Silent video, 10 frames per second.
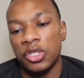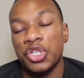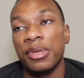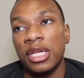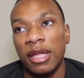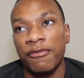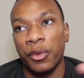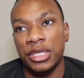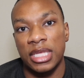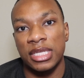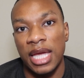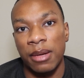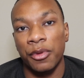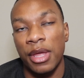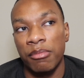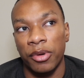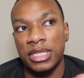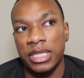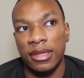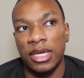Shamia like voiced to the table that
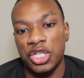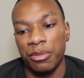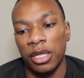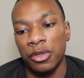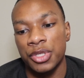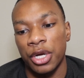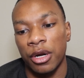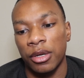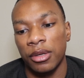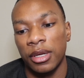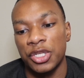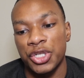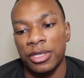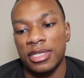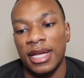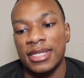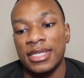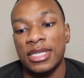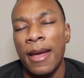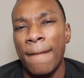Britt said that she might lose her insurance license,